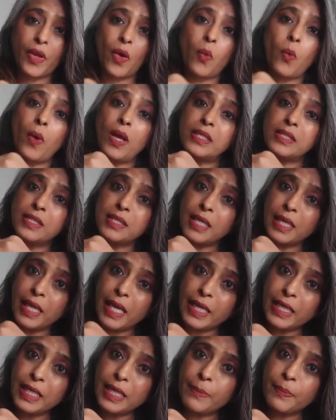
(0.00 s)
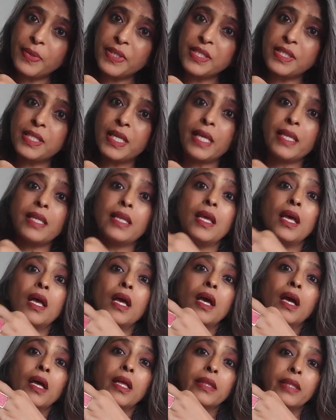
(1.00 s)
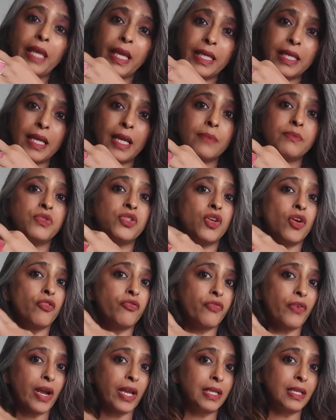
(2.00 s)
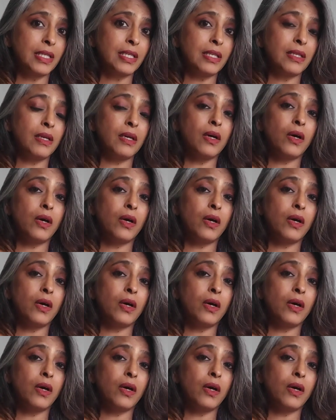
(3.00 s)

Once the lineup is done, then comes your final